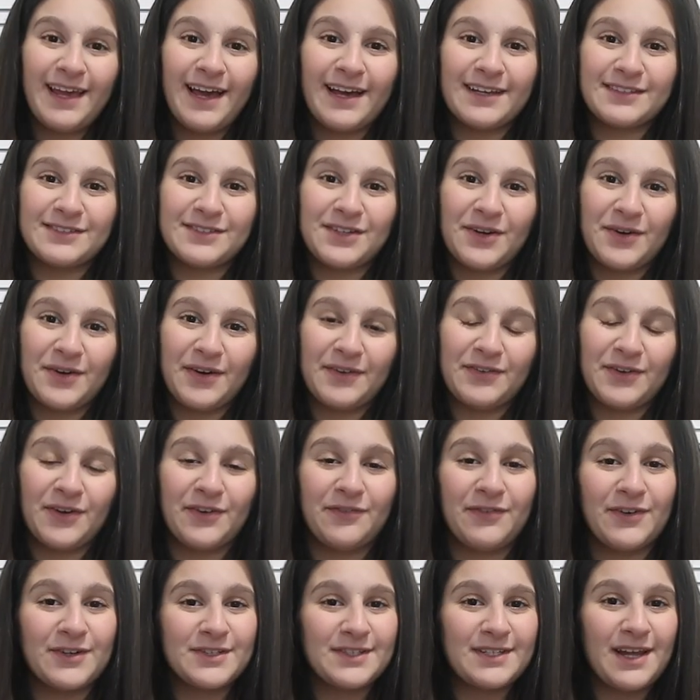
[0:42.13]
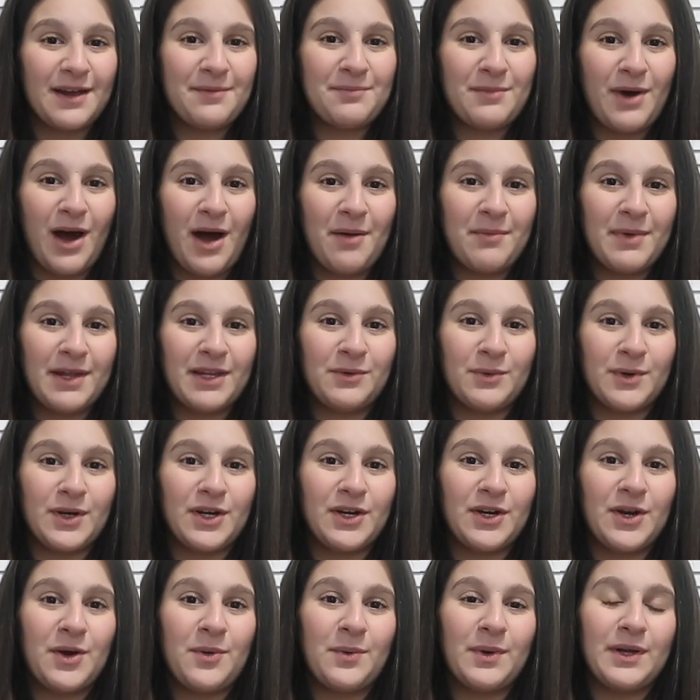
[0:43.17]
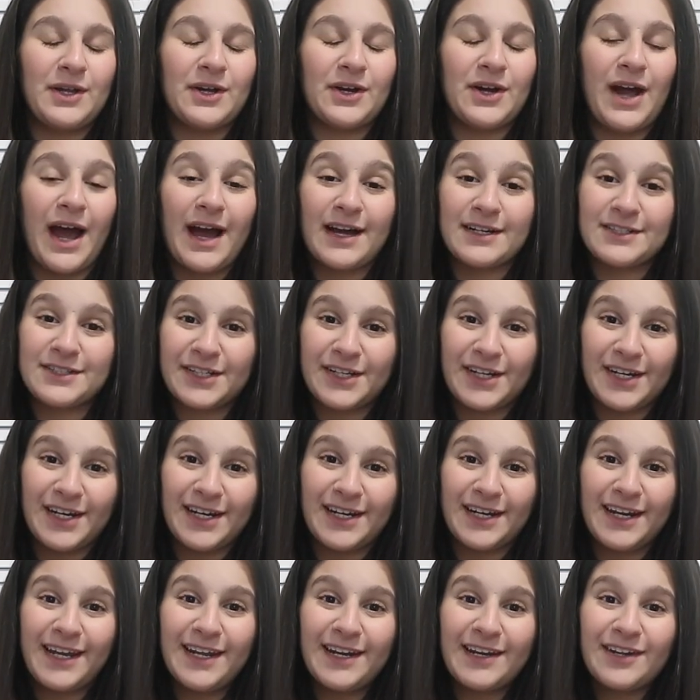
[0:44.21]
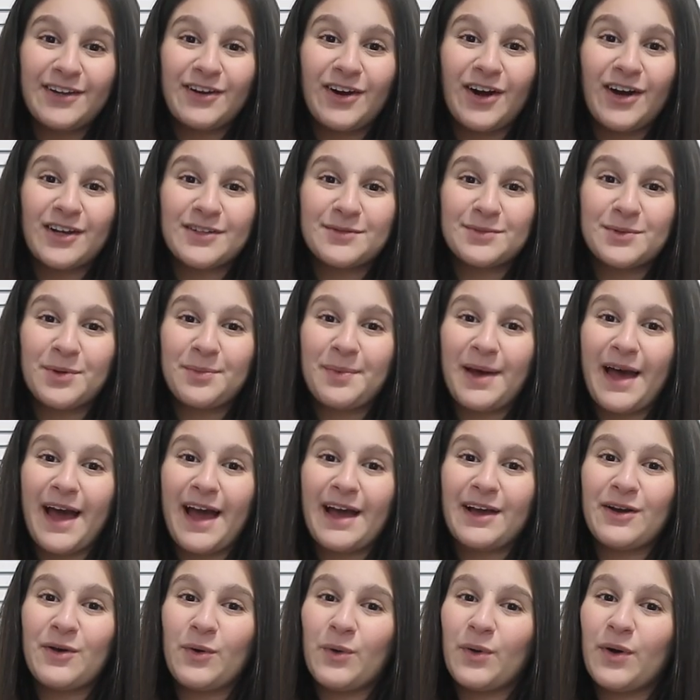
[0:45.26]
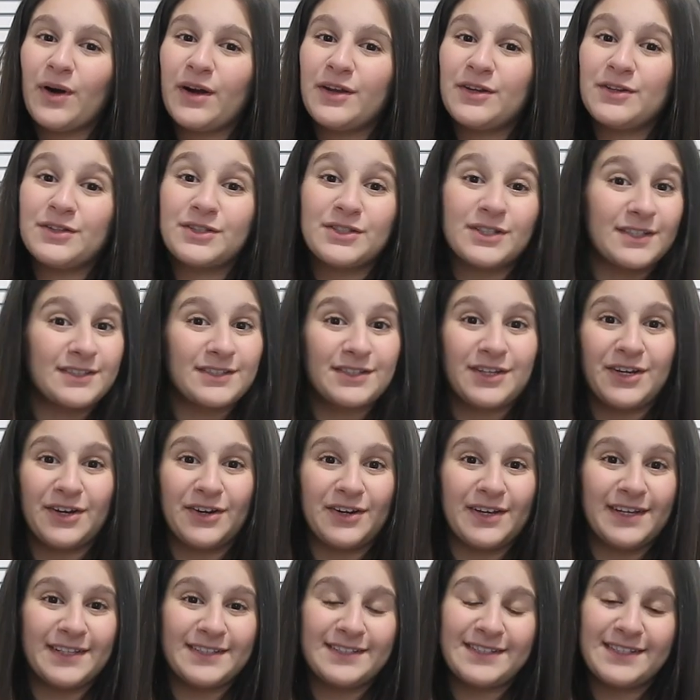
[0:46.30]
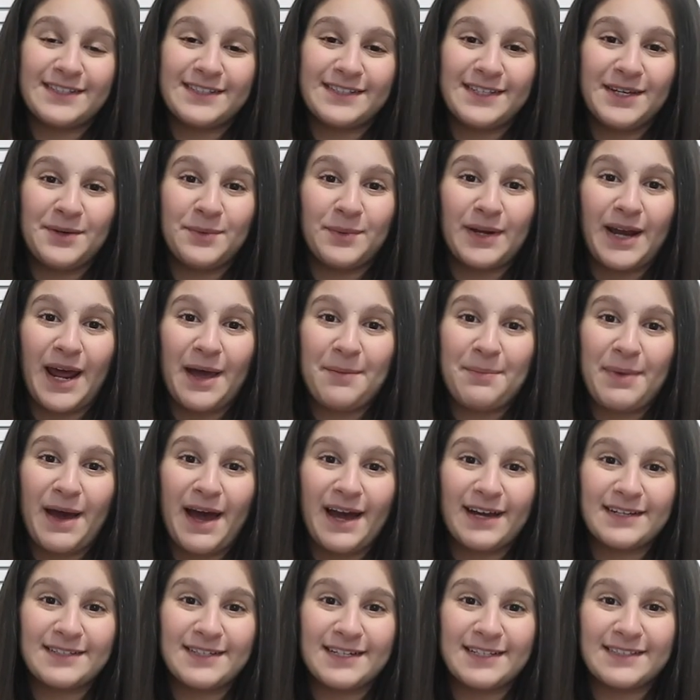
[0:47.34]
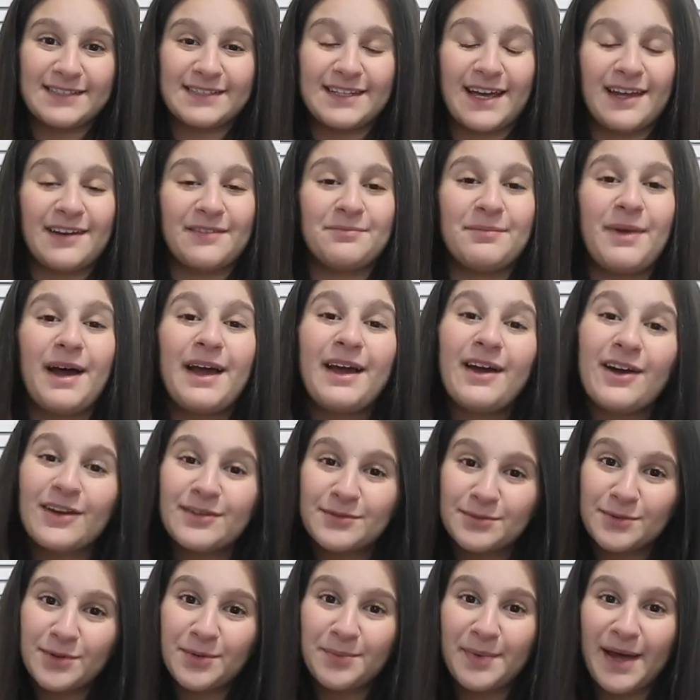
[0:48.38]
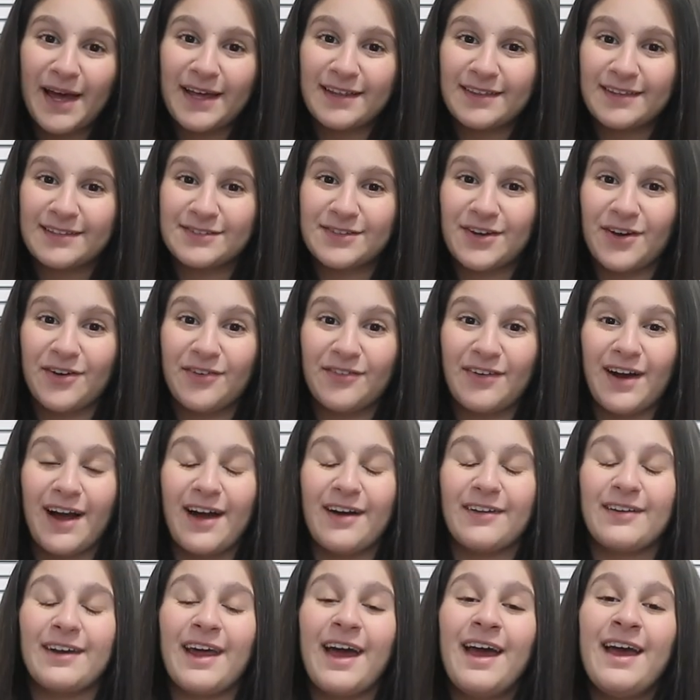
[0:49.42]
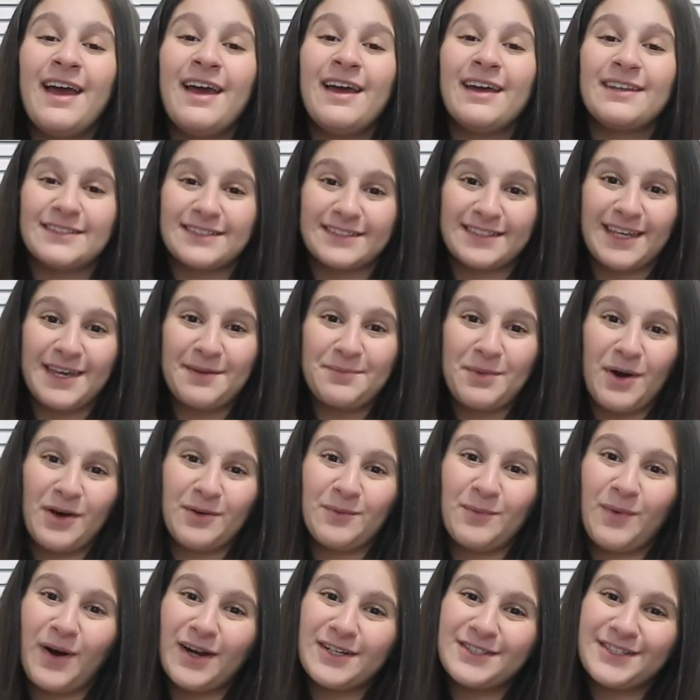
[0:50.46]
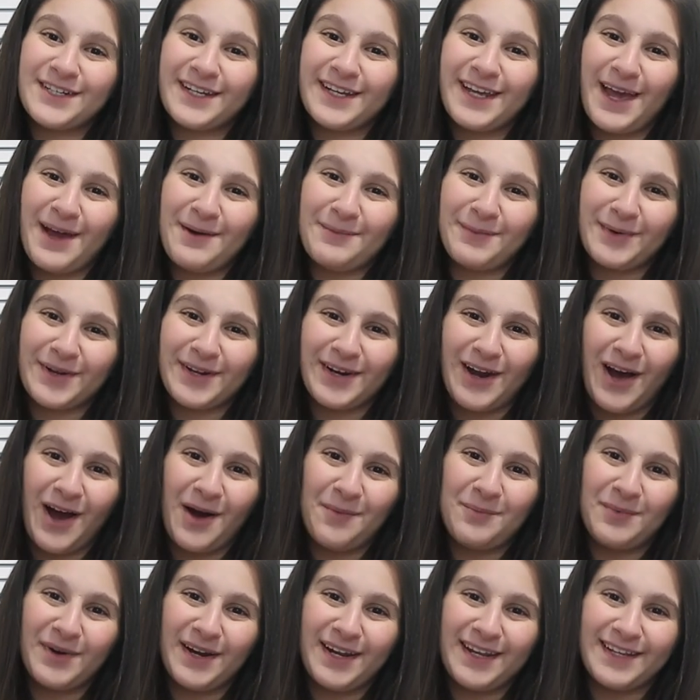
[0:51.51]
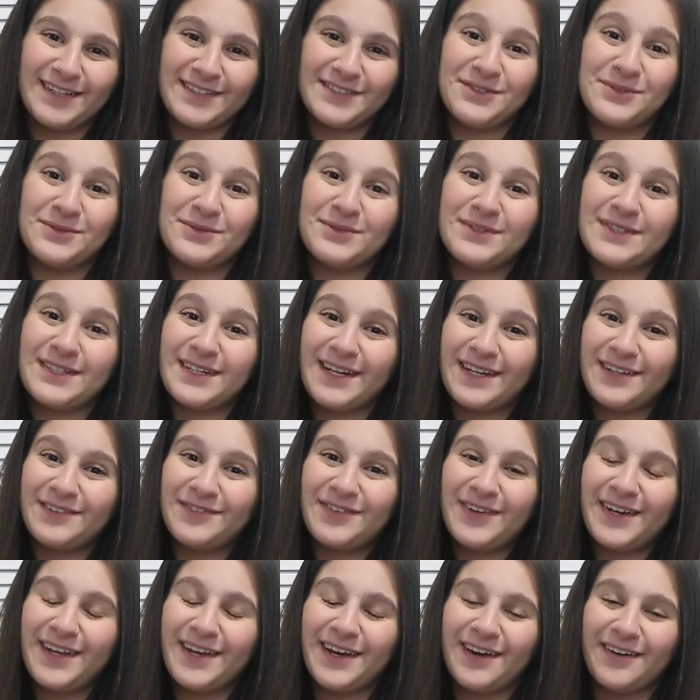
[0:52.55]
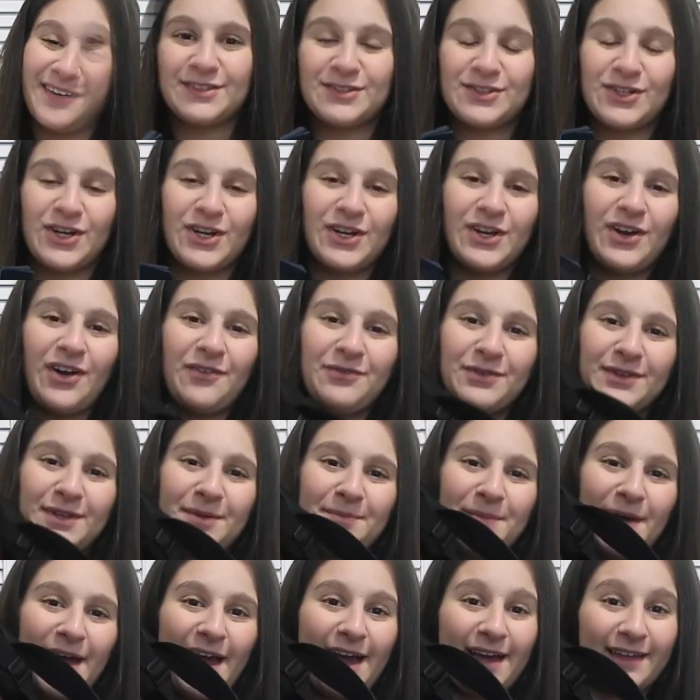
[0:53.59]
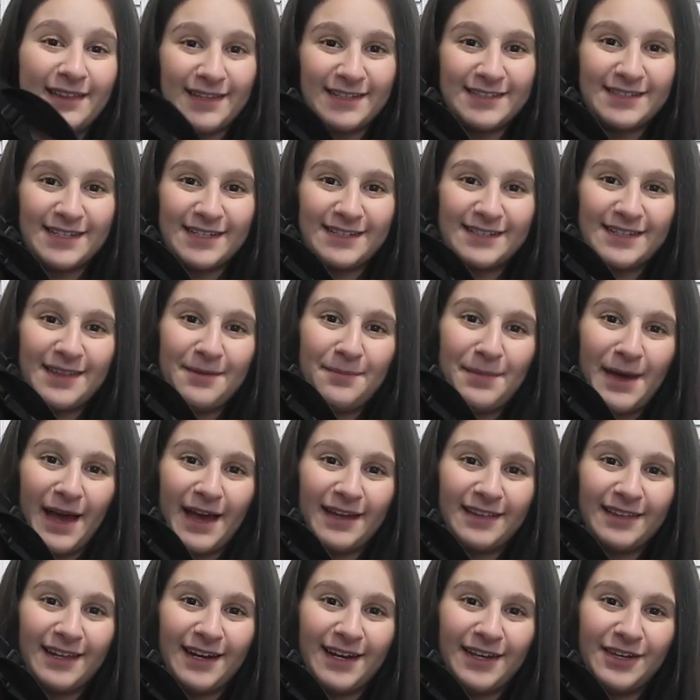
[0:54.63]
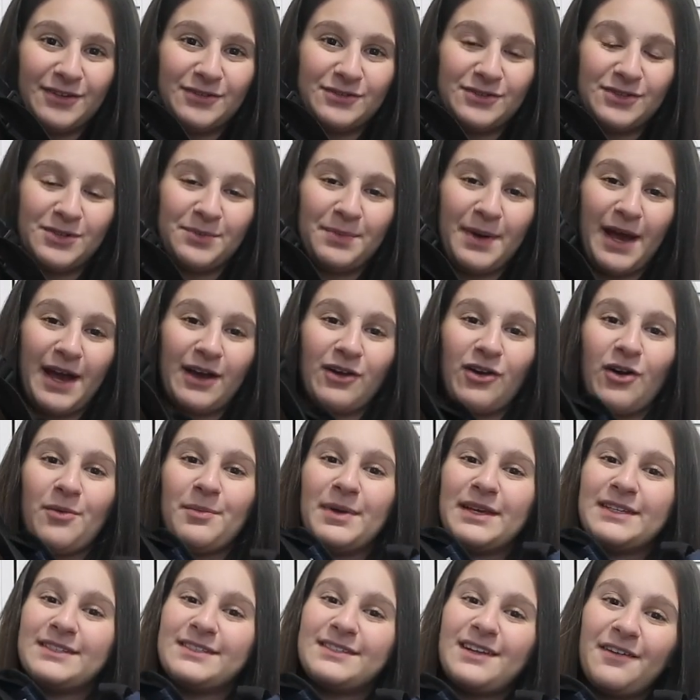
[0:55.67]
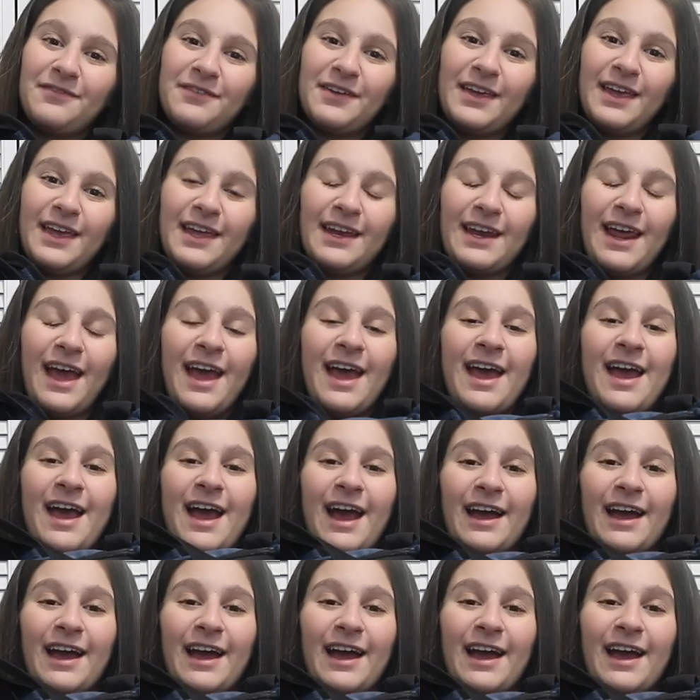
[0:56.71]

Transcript: Yeah, so if you're a first-time mom and you want to know what you're actually going to need in your hospital bag, or you're just curious to see what I packed inside of my hospital bag this go around, just keep on watching and we're going to hop right into today's video. So starting off with the bag, this is the bag that I use to pack all my stuff in.